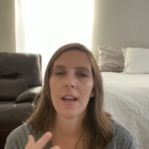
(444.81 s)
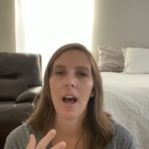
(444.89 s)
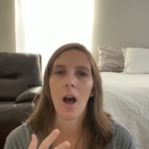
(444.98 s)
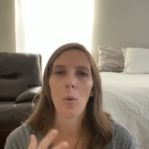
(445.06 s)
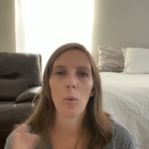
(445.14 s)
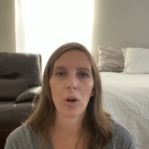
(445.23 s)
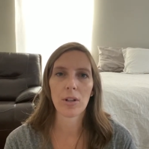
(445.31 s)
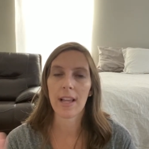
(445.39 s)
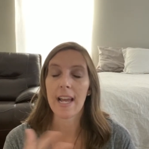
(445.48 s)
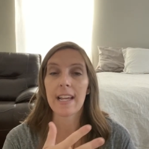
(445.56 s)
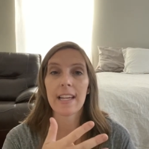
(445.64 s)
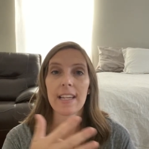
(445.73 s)
a word
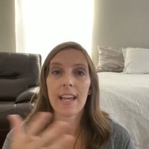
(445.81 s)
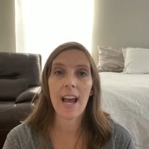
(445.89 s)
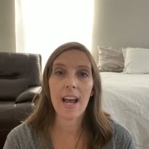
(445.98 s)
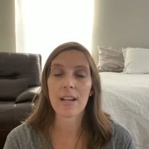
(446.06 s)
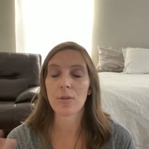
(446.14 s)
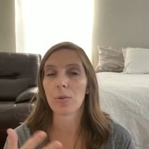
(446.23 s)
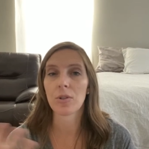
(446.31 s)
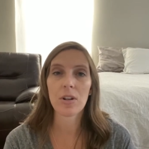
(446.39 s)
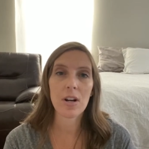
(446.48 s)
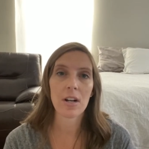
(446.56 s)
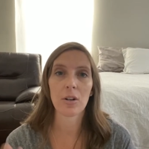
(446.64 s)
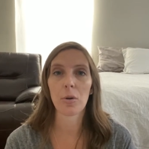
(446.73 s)
like cat or
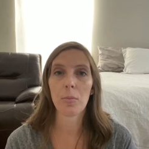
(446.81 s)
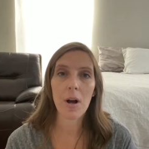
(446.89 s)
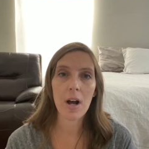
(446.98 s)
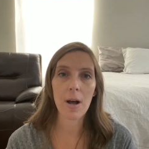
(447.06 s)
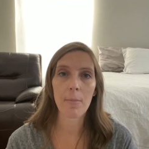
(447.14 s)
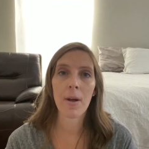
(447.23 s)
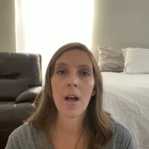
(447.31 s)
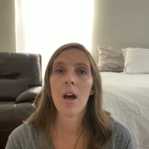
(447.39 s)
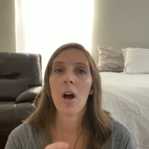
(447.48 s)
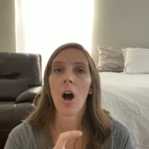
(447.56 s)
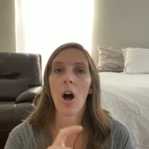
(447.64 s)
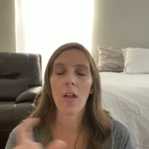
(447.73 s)
dog or mom
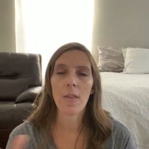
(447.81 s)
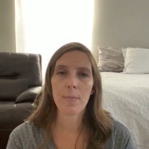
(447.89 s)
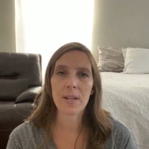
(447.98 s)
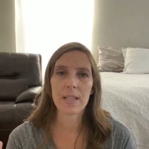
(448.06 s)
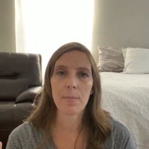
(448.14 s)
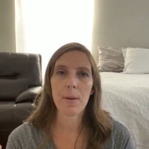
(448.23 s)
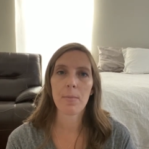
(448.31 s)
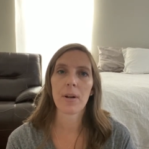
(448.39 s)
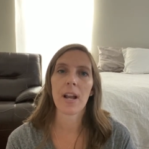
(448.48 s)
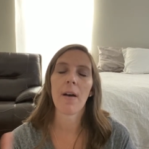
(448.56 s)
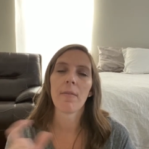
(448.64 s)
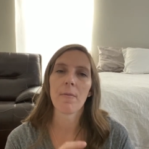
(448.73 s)
on the piece of paper and
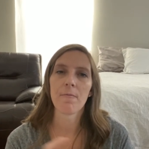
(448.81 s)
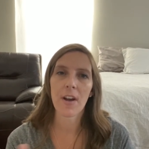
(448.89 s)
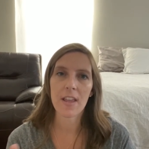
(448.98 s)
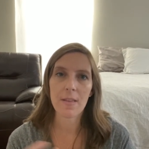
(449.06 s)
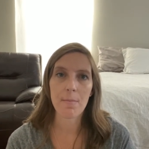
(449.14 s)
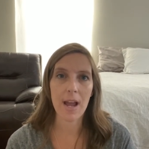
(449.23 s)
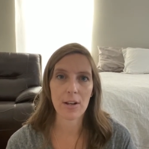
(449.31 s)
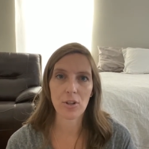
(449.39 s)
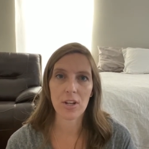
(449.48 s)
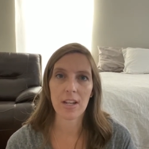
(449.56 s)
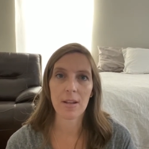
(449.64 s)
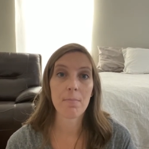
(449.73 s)
have them find the
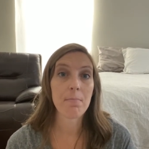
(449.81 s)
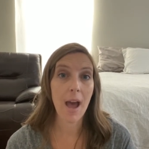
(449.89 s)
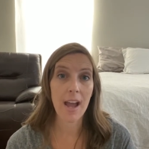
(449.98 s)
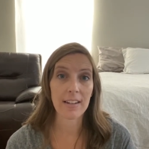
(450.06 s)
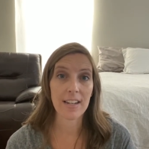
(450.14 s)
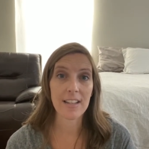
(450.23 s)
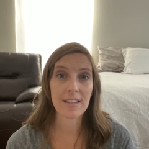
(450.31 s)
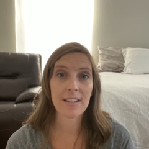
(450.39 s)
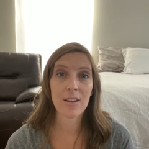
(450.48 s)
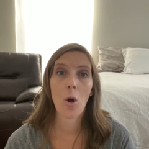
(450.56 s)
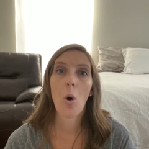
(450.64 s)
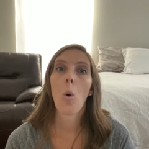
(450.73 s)
matching magnets,
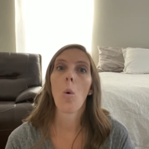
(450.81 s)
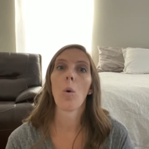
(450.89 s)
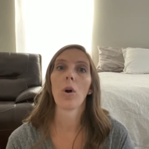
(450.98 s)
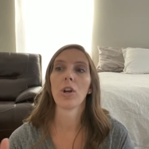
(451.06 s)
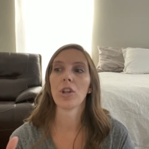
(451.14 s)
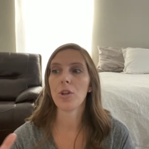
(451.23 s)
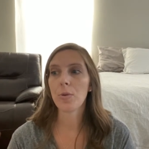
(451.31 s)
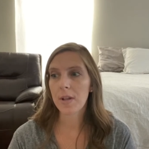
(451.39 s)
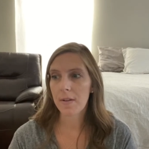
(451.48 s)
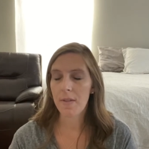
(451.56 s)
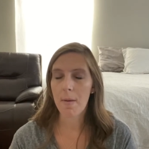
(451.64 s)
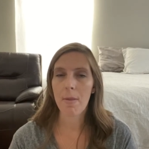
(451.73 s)
or you
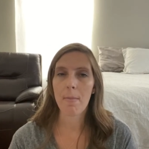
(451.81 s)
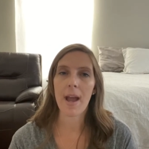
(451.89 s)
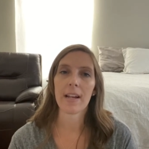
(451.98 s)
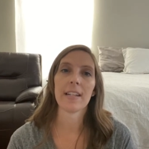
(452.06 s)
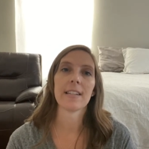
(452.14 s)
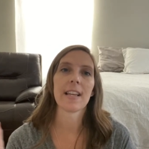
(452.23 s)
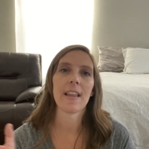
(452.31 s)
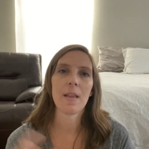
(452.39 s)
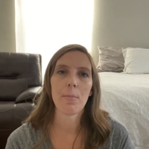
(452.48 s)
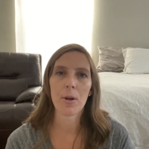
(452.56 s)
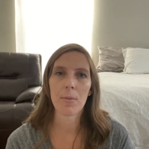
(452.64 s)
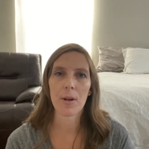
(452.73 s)
give them the magnets and they
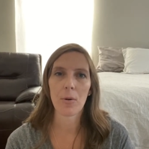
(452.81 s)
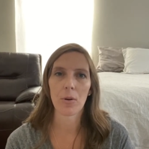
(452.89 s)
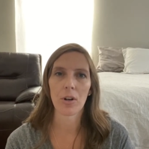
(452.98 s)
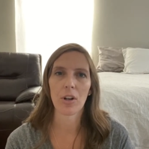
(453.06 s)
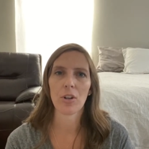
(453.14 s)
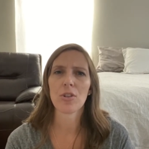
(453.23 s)
put them in order.